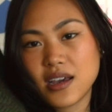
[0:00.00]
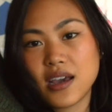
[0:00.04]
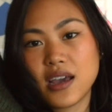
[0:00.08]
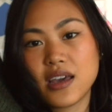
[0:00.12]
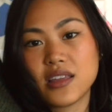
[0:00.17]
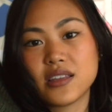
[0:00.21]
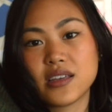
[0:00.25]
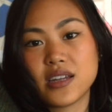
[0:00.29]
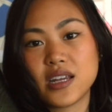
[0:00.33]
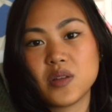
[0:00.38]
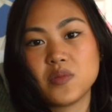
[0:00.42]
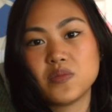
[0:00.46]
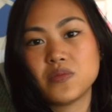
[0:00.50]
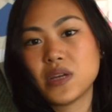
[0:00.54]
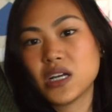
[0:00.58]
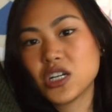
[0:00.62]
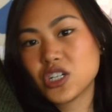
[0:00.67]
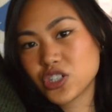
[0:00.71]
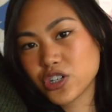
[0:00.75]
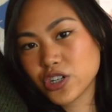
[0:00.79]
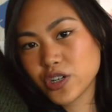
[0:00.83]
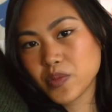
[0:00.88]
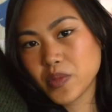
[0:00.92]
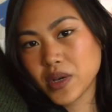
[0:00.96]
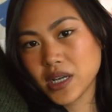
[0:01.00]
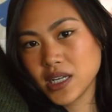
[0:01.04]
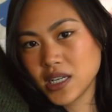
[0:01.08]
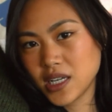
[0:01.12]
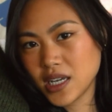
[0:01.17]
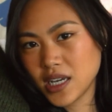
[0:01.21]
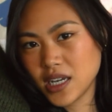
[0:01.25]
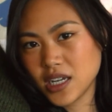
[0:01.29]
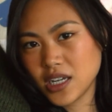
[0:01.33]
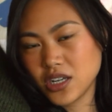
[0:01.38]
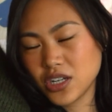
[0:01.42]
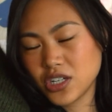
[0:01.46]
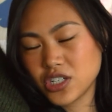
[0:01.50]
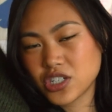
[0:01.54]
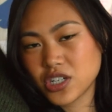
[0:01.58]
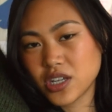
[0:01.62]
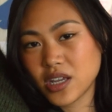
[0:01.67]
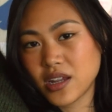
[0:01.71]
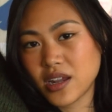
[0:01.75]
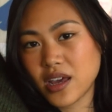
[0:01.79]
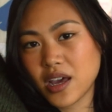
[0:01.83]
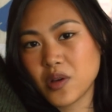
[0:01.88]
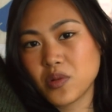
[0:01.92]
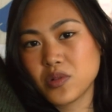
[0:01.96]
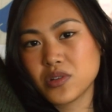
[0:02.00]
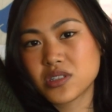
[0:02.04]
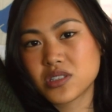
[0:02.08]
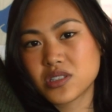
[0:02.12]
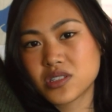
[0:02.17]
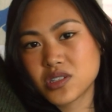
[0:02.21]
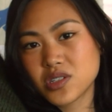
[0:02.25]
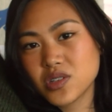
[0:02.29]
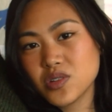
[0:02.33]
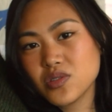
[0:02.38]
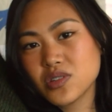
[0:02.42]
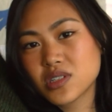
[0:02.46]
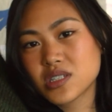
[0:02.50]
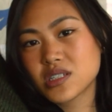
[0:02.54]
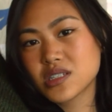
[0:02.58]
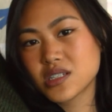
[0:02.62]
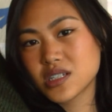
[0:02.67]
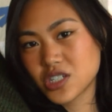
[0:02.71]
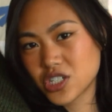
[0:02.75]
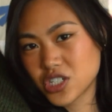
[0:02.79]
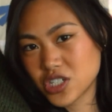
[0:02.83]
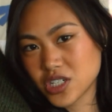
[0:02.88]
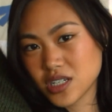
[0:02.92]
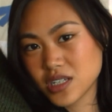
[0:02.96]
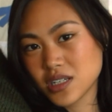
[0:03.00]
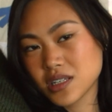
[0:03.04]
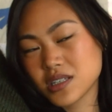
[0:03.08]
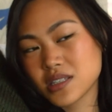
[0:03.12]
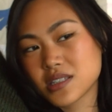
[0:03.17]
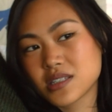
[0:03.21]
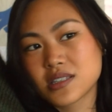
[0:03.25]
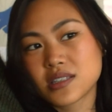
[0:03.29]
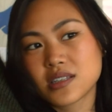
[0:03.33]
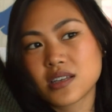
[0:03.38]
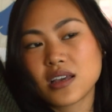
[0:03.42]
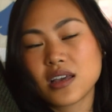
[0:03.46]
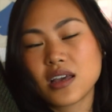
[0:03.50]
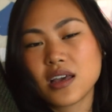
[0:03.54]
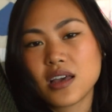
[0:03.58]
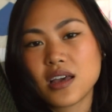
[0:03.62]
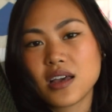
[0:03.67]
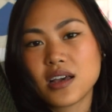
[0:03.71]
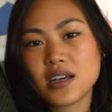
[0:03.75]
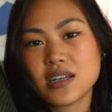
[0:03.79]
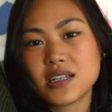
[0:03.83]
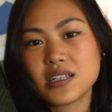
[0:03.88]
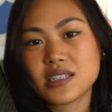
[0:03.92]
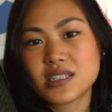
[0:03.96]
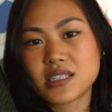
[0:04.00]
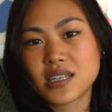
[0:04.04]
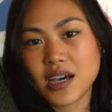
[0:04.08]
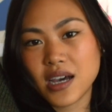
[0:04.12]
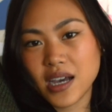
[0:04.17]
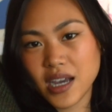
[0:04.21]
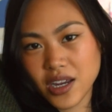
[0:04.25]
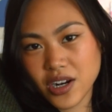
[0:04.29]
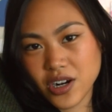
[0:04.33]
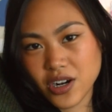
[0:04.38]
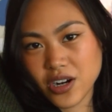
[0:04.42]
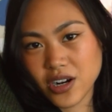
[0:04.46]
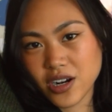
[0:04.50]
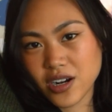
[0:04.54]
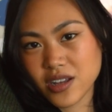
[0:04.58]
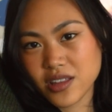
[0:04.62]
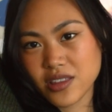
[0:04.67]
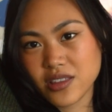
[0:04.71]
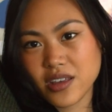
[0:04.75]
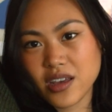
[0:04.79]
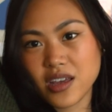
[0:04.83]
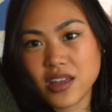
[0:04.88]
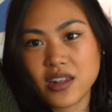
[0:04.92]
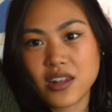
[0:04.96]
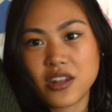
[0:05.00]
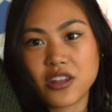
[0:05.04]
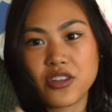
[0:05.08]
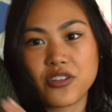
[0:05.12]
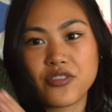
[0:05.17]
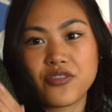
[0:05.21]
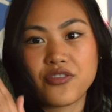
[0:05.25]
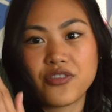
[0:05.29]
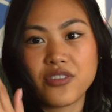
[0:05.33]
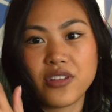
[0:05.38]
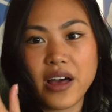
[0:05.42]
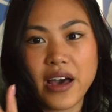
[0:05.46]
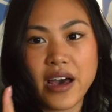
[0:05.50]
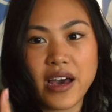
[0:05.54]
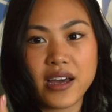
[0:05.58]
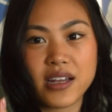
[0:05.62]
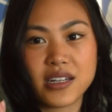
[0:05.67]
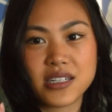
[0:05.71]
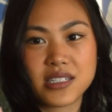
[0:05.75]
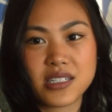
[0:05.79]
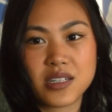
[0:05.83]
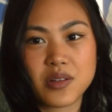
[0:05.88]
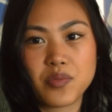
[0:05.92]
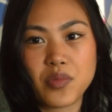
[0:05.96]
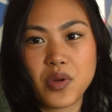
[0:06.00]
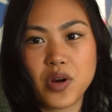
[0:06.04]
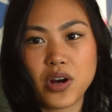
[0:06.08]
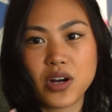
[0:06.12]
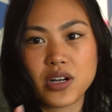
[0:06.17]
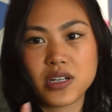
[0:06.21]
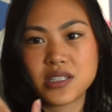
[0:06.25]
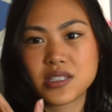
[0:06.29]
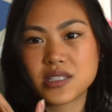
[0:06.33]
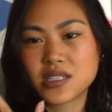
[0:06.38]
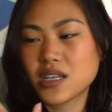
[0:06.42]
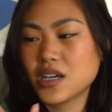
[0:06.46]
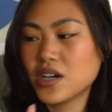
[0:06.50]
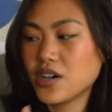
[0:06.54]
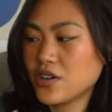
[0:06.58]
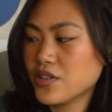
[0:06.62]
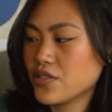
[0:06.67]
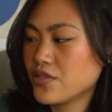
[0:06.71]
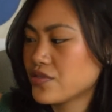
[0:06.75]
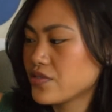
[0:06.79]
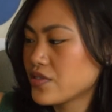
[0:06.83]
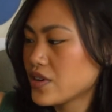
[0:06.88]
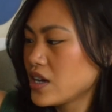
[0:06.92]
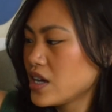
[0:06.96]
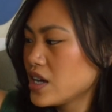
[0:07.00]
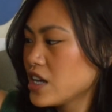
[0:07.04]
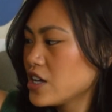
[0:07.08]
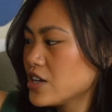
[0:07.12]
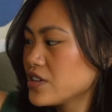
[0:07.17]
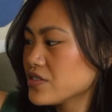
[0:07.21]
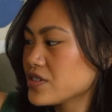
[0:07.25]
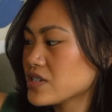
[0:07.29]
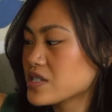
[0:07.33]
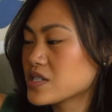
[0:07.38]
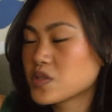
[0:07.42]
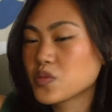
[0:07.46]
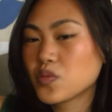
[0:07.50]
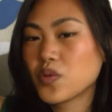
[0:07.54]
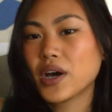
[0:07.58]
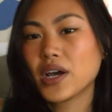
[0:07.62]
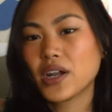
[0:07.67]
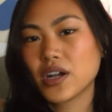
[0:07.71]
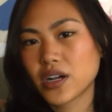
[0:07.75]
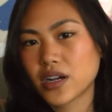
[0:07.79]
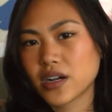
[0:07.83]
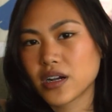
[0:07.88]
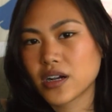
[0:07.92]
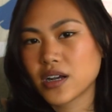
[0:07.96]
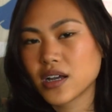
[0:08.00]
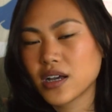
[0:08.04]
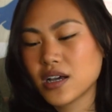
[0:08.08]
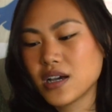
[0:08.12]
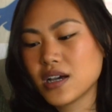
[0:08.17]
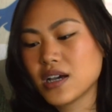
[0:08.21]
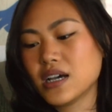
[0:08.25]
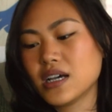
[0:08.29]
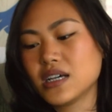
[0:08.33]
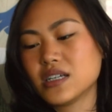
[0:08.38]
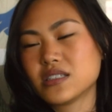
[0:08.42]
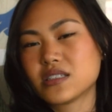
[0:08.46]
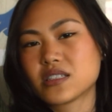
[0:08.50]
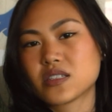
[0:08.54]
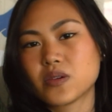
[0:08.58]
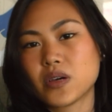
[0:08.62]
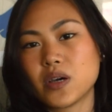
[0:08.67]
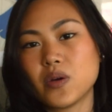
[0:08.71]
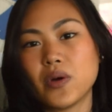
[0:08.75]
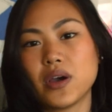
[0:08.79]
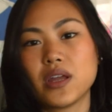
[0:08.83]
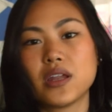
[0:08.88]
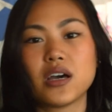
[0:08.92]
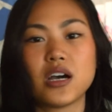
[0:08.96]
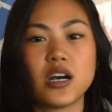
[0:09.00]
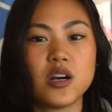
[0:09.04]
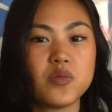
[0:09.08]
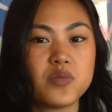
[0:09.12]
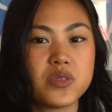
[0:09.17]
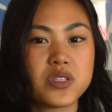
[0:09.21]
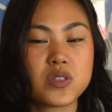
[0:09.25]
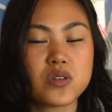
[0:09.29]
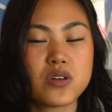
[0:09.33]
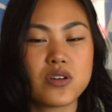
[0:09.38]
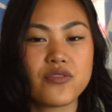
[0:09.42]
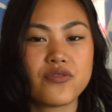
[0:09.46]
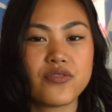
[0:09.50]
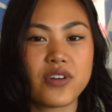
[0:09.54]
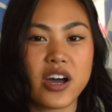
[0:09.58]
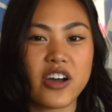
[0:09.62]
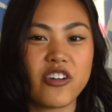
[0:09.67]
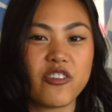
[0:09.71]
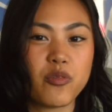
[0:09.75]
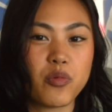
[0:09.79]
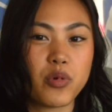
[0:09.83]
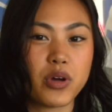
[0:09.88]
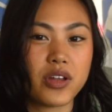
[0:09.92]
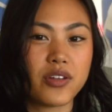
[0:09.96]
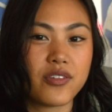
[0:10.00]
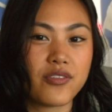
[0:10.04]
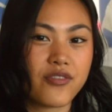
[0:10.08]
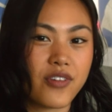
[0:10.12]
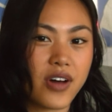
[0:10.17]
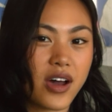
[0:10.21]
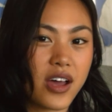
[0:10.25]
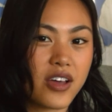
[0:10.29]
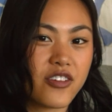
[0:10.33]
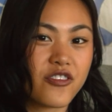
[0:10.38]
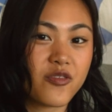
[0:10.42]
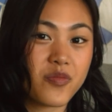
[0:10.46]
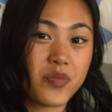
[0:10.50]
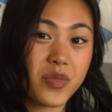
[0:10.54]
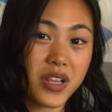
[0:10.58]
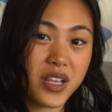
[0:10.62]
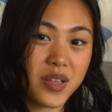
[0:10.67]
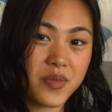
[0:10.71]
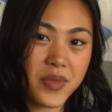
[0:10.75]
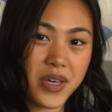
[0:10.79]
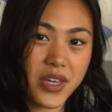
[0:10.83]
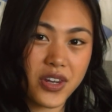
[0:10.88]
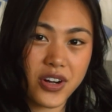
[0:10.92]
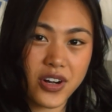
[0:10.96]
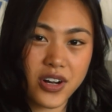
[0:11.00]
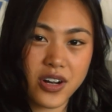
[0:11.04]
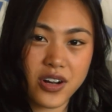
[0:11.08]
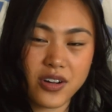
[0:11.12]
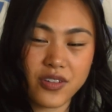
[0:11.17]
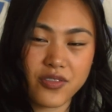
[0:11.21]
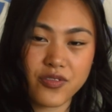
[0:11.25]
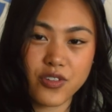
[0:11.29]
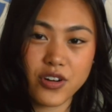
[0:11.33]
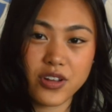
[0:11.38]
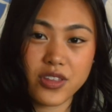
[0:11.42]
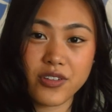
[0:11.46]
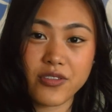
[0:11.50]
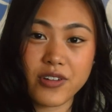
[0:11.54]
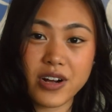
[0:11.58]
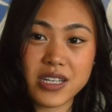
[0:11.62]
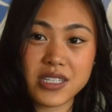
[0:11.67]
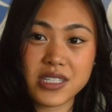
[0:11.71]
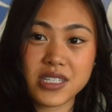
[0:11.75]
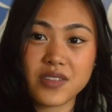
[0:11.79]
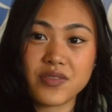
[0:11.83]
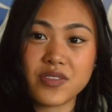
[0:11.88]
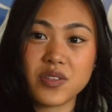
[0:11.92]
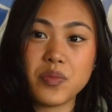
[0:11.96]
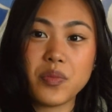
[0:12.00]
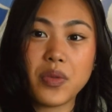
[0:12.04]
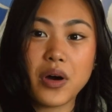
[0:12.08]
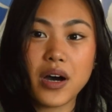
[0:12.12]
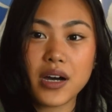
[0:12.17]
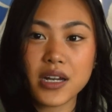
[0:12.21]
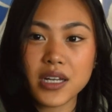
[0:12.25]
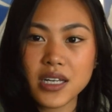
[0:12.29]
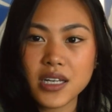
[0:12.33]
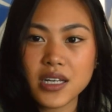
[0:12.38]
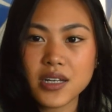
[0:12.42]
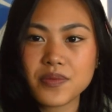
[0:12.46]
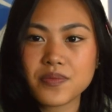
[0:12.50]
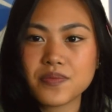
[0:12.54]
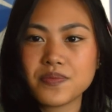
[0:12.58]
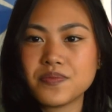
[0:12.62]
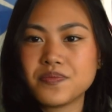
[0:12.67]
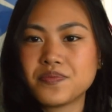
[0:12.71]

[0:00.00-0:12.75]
And then I measured my gauge, and I was 2 stitches tighter than the flat parts of the sweater. And so I went up to a 5.5mm for the rest of the body.